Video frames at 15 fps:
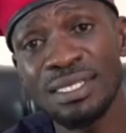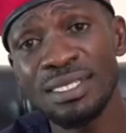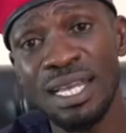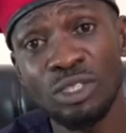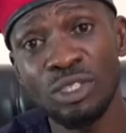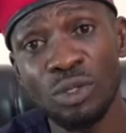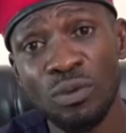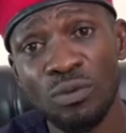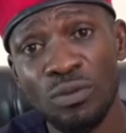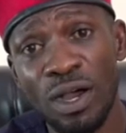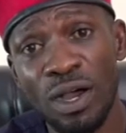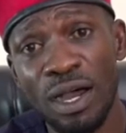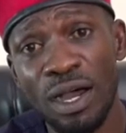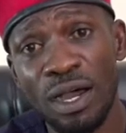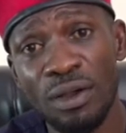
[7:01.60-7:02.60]
that you've
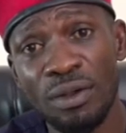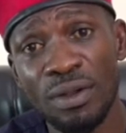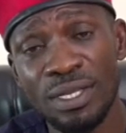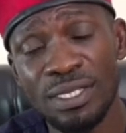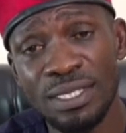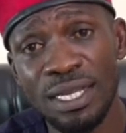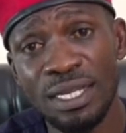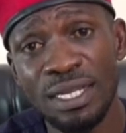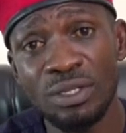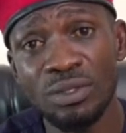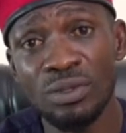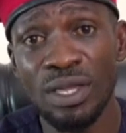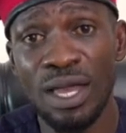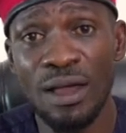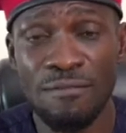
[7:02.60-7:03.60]
uh, extended to
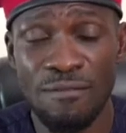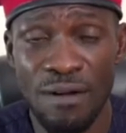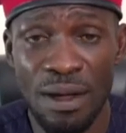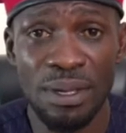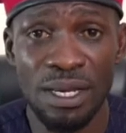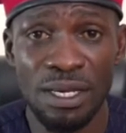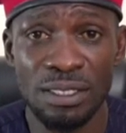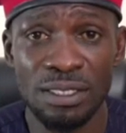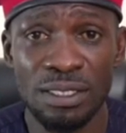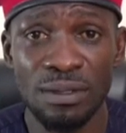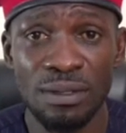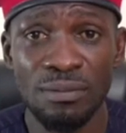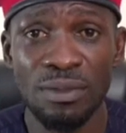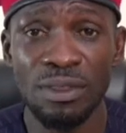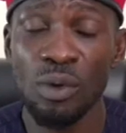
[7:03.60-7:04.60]
their families,
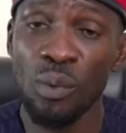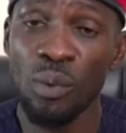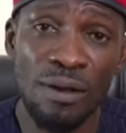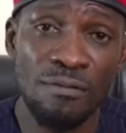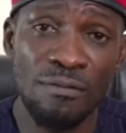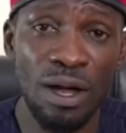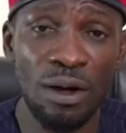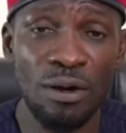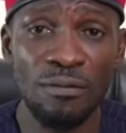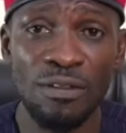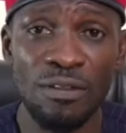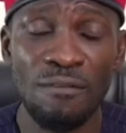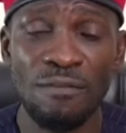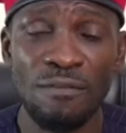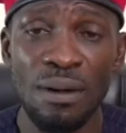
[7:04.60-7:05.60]
the welfare of
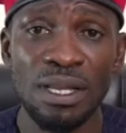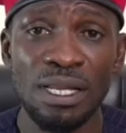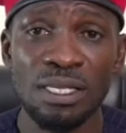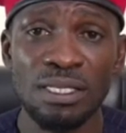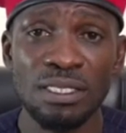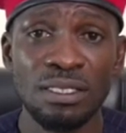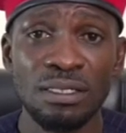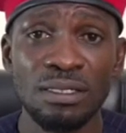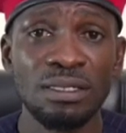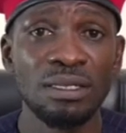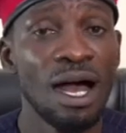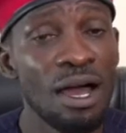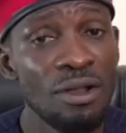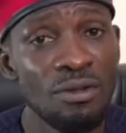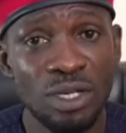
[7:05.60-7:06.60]
their families,
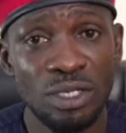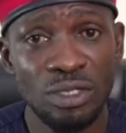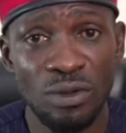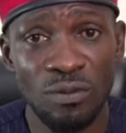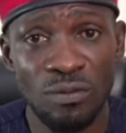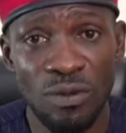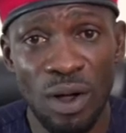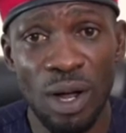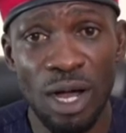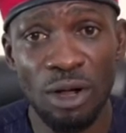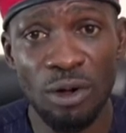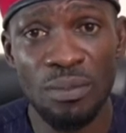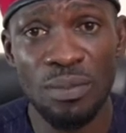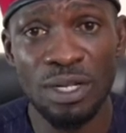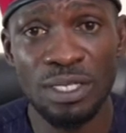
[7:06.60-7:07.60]
Hundreds of our
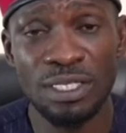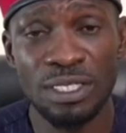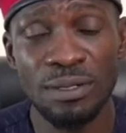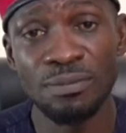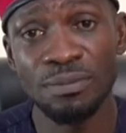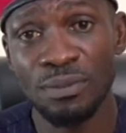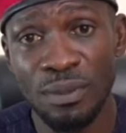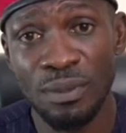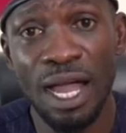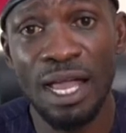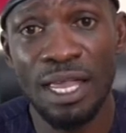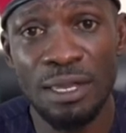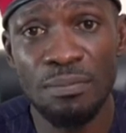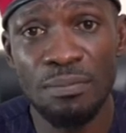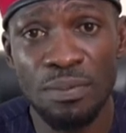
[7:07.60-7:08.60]
comrades are
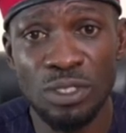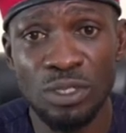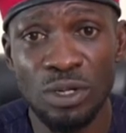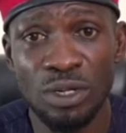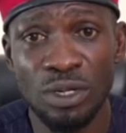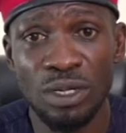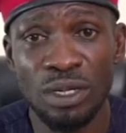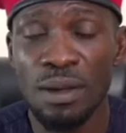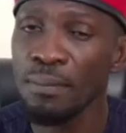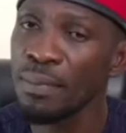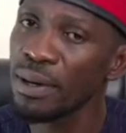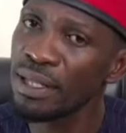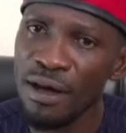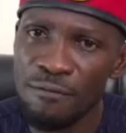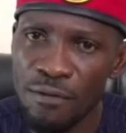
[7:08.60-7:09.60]
in prison,
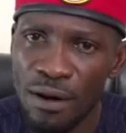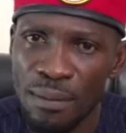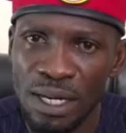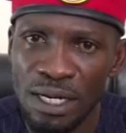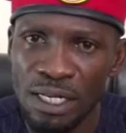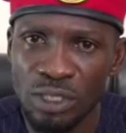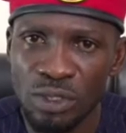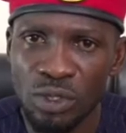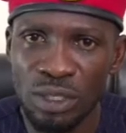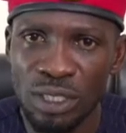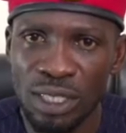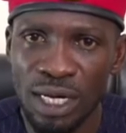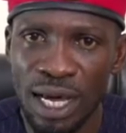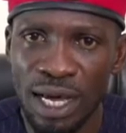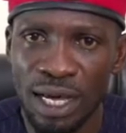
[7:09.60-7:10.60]
but their families don't
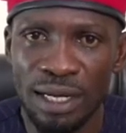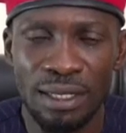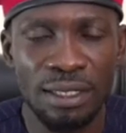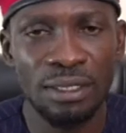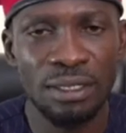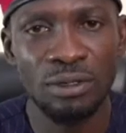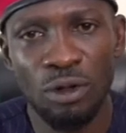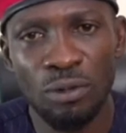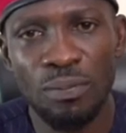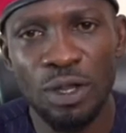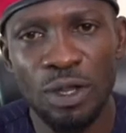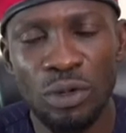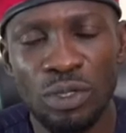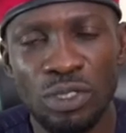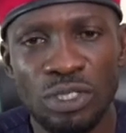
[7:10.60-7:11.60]
lack. Not
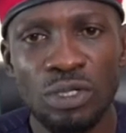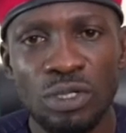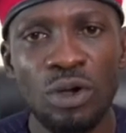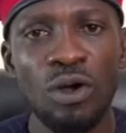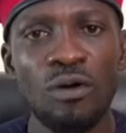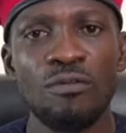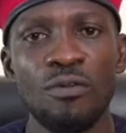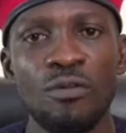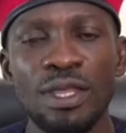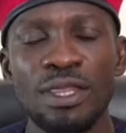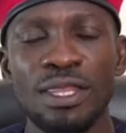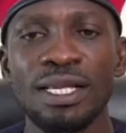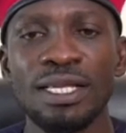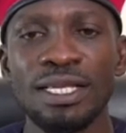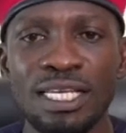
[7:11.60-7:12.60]
because of we,
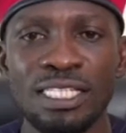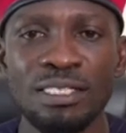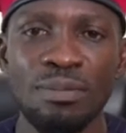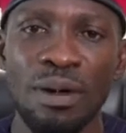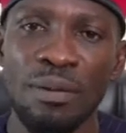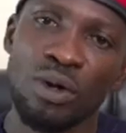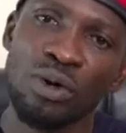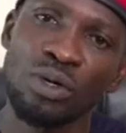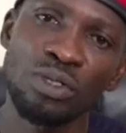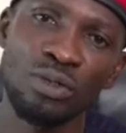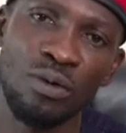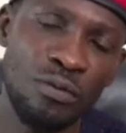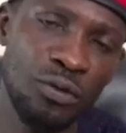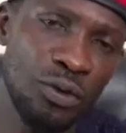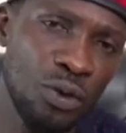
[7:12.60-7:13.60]
the leaders, but because
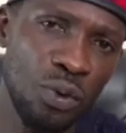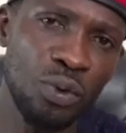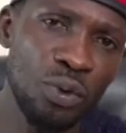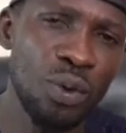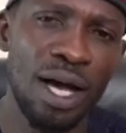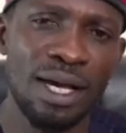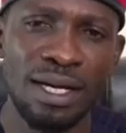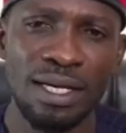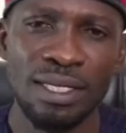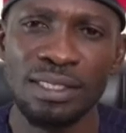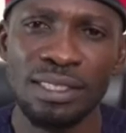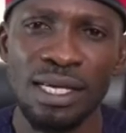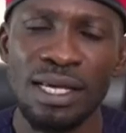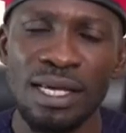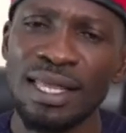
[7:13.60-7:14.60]
of you, Ugandans,
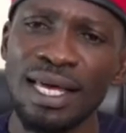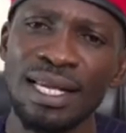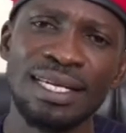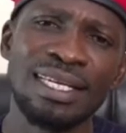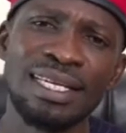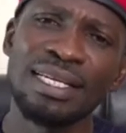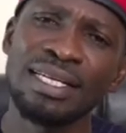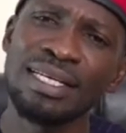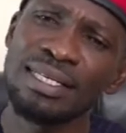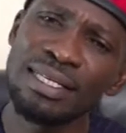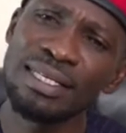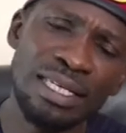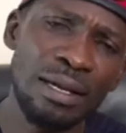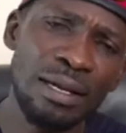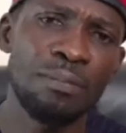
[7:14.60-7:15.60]
that dig
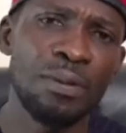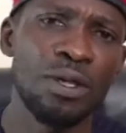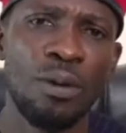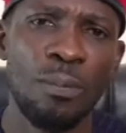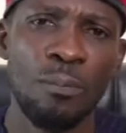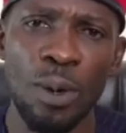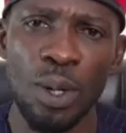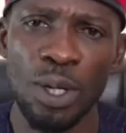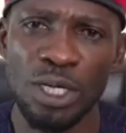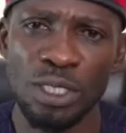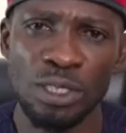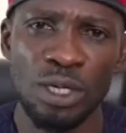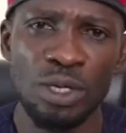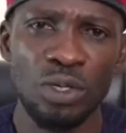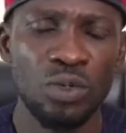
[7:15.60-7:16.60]
deep in your
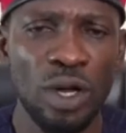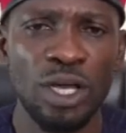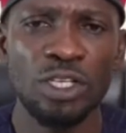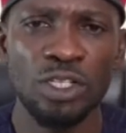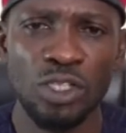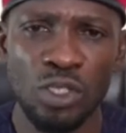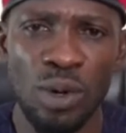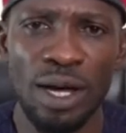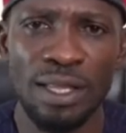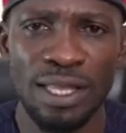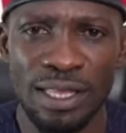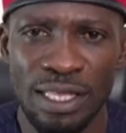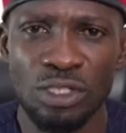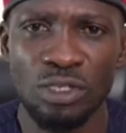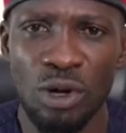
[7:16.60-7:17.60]
pockets to ensure that
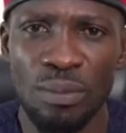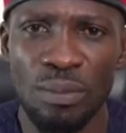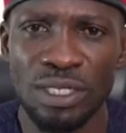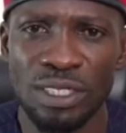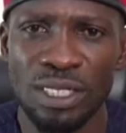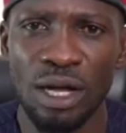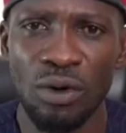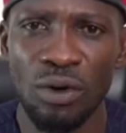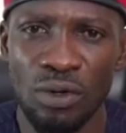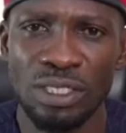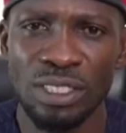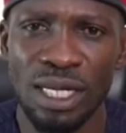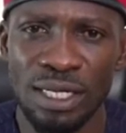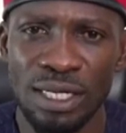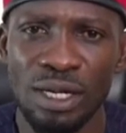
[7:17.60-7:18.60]
these comrades are
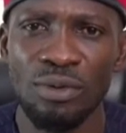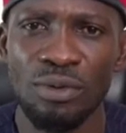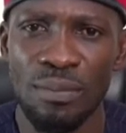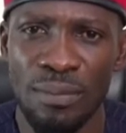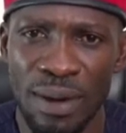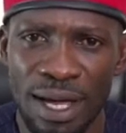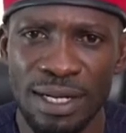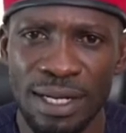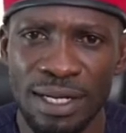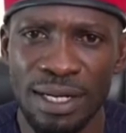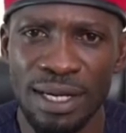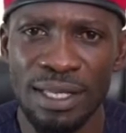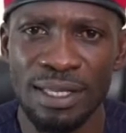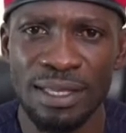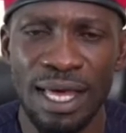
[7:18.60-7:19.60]
constantly reminded
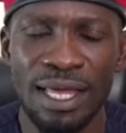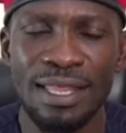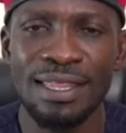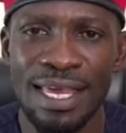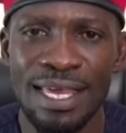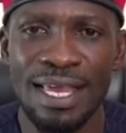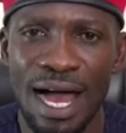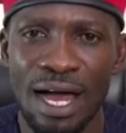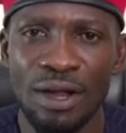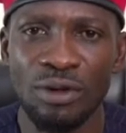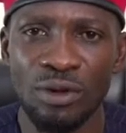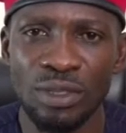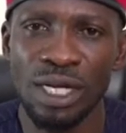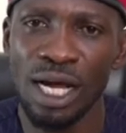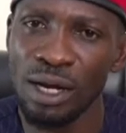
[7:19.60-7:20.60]
that they are
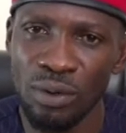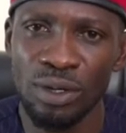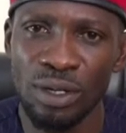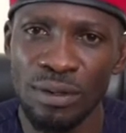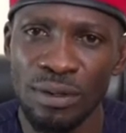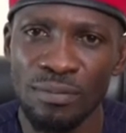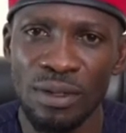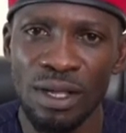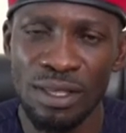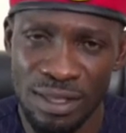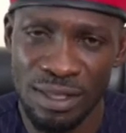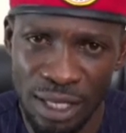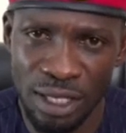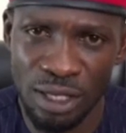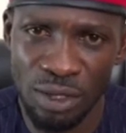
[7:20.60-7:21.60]
not alone.
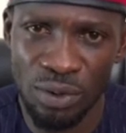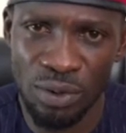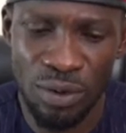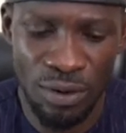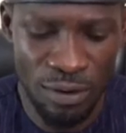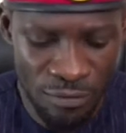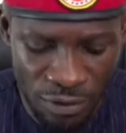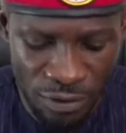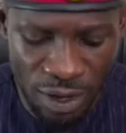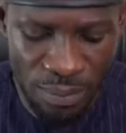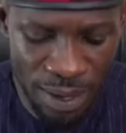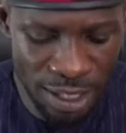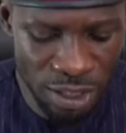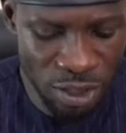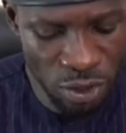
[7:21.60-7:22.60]
Thank you very
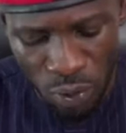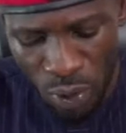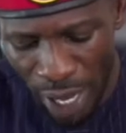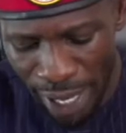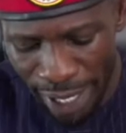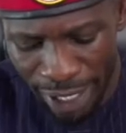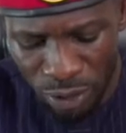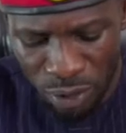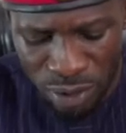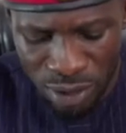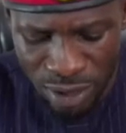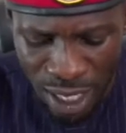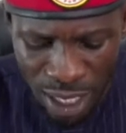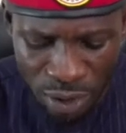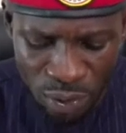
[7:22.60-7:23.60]
much. You know, I cannot
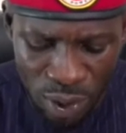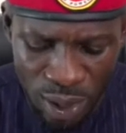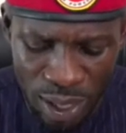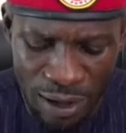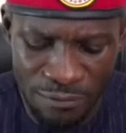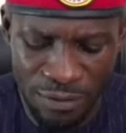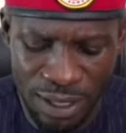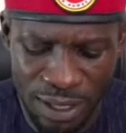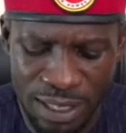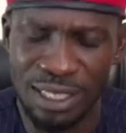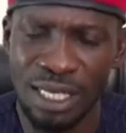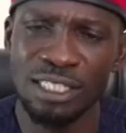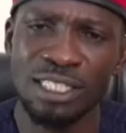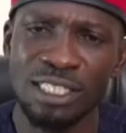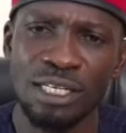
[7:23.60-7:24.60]
thank you enough, ladies
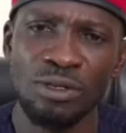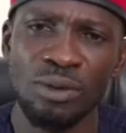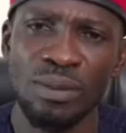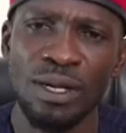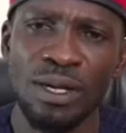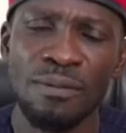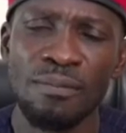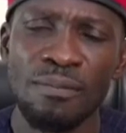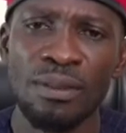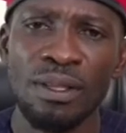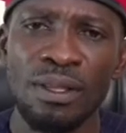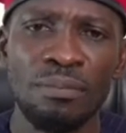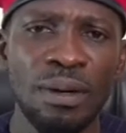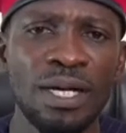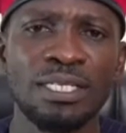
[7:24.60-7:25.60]
and gentlemen,
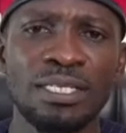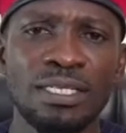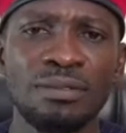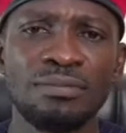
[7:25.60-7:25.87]
but